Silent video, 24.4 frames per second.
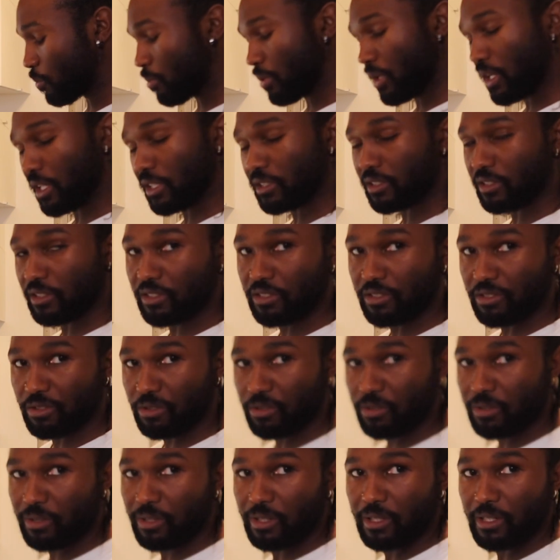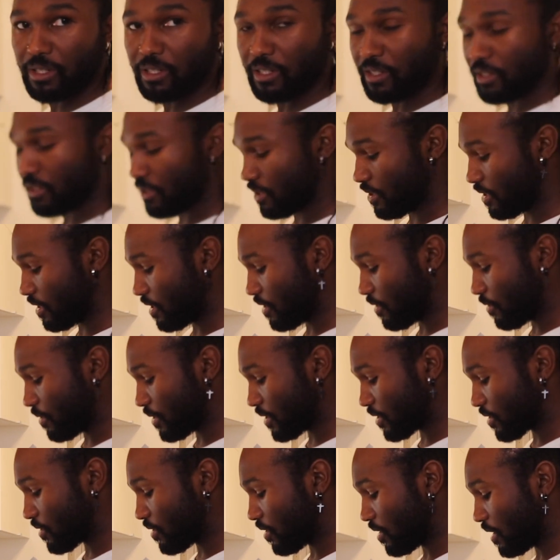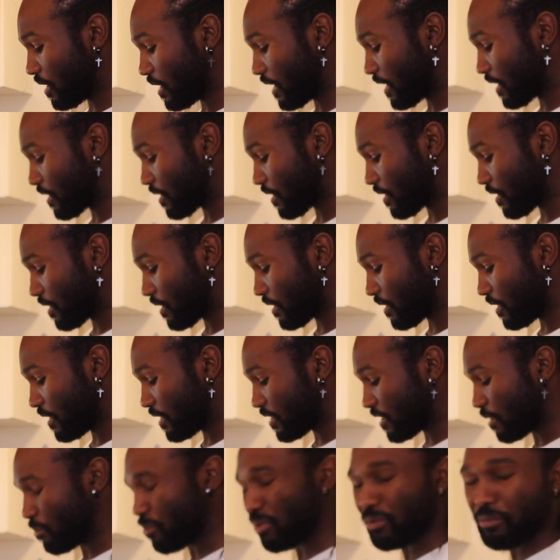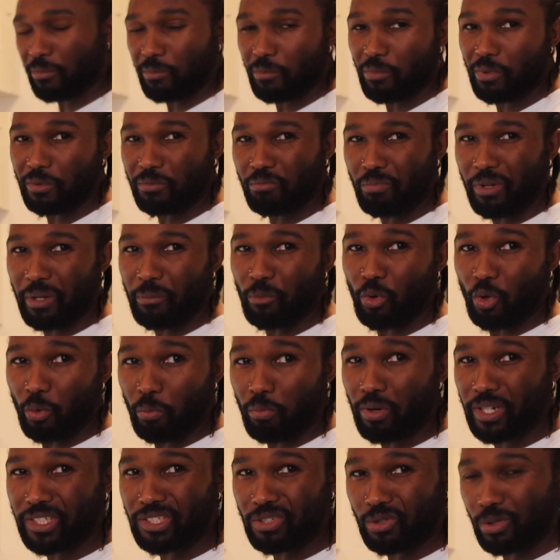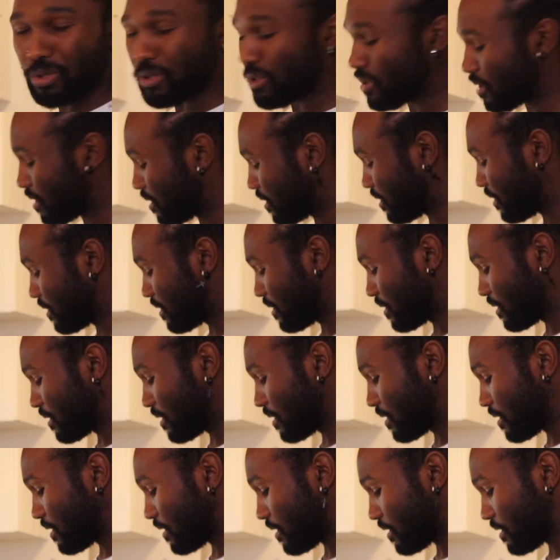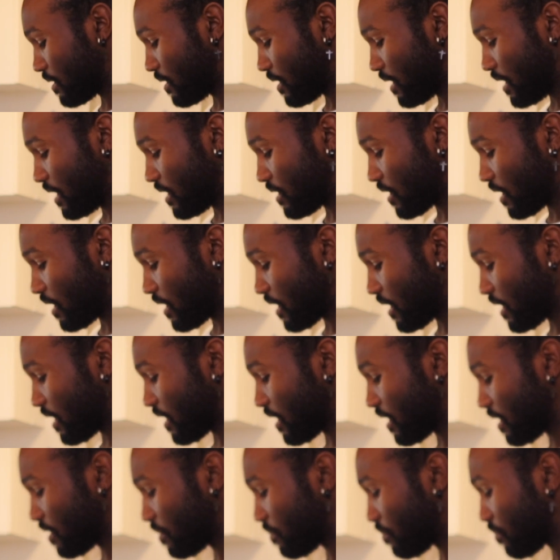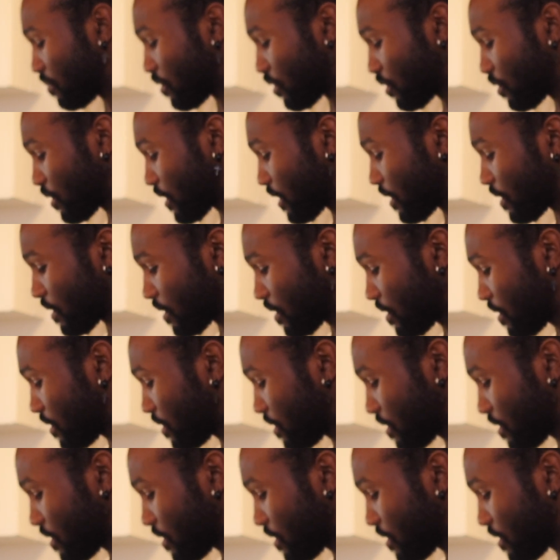pasta, so you know it's got like it's a bit more brittle. It's easily broken.